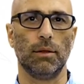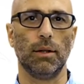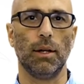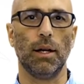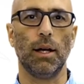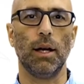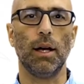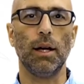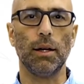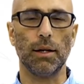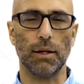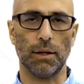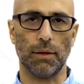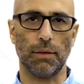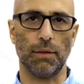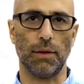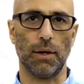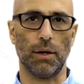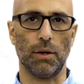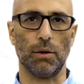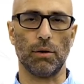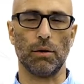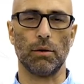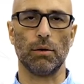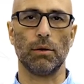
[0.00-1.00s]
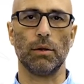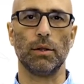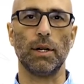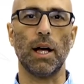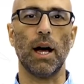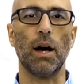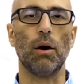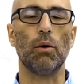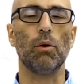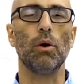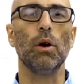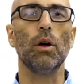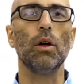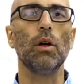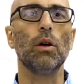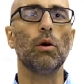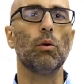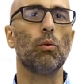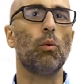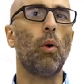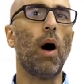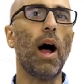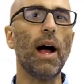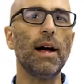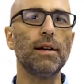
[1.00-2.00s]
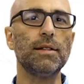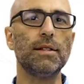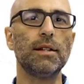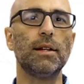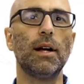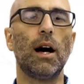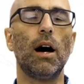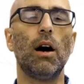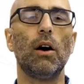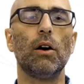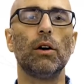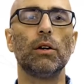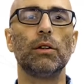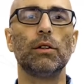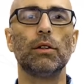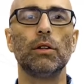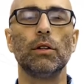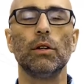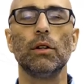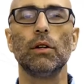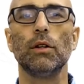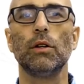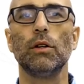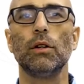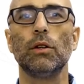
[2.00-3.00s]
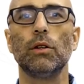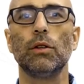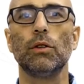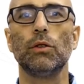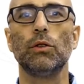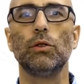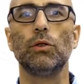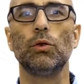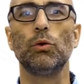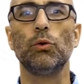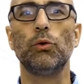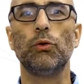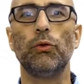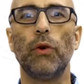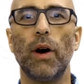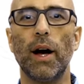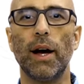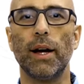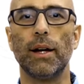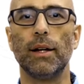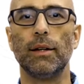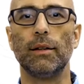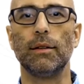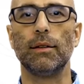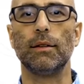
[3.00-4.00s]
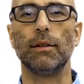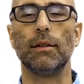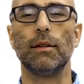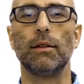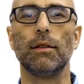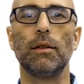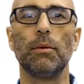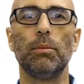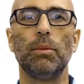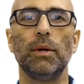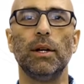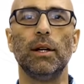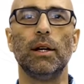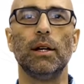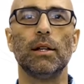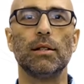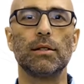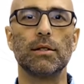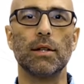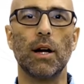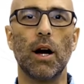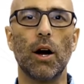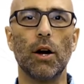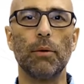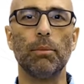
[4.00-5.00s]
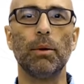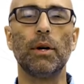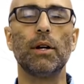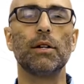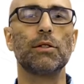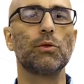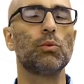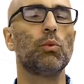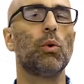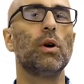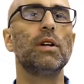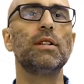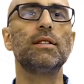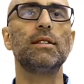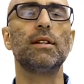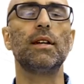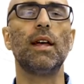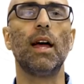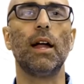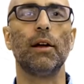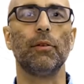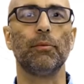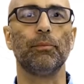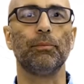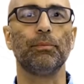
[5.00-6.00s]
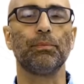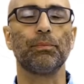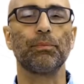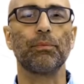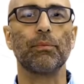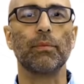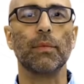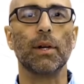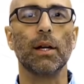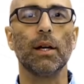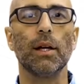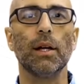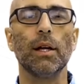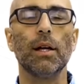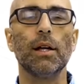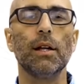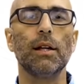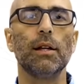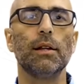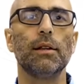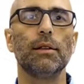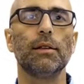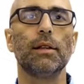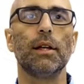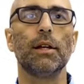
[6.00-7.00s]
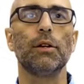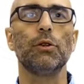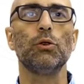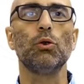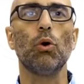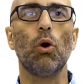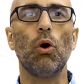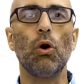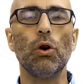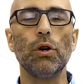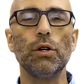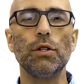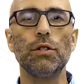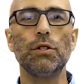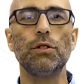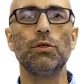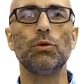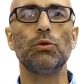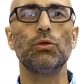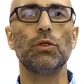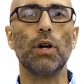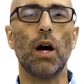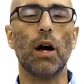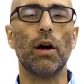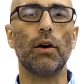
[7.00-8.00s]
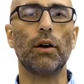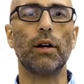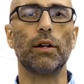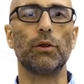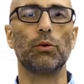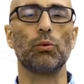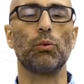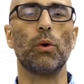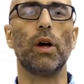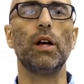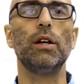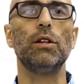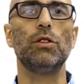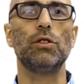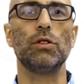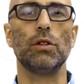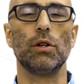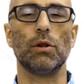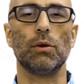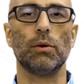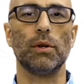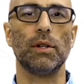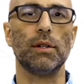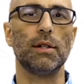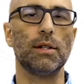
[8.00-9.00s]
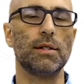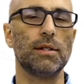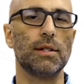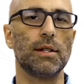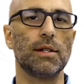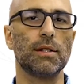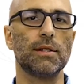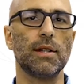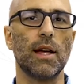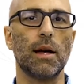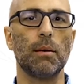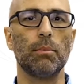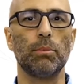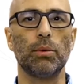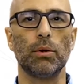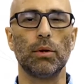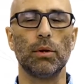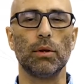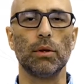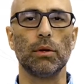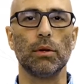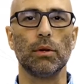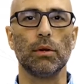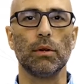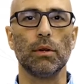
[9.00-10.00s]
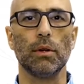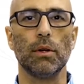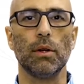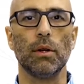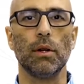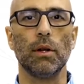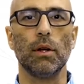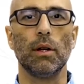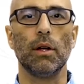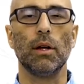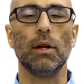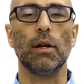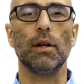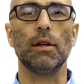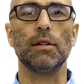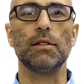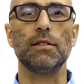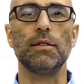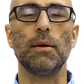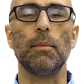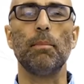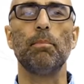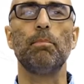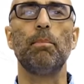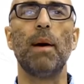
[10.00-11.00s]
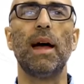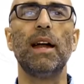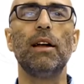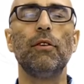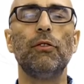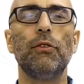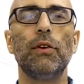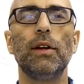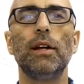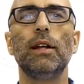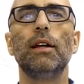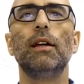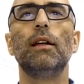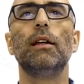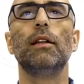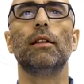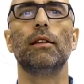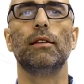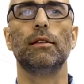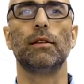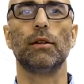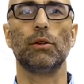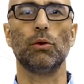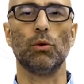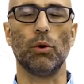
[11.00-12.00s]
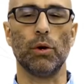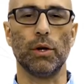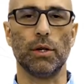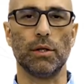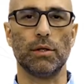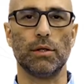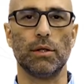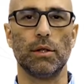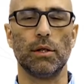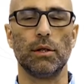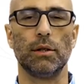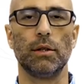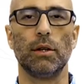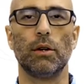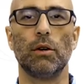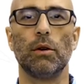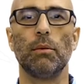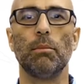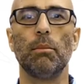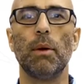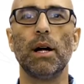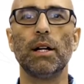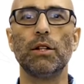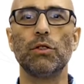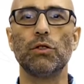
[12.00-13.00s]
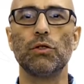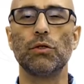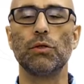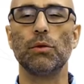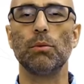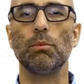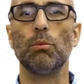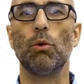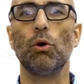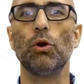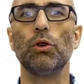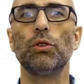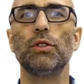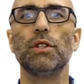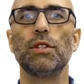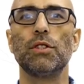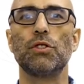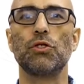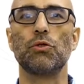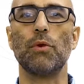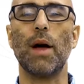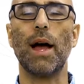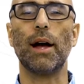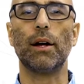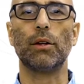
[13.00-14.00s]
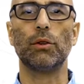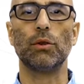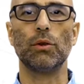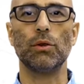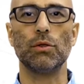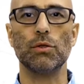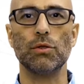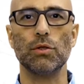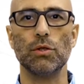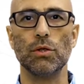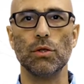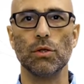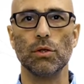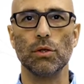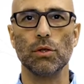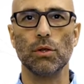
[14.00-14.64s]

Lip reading: hidden there. Now, why is it hard to find the B? It's hard because, once again, the noise to target ratio in this example is benefiting the noise. There are much more distractors,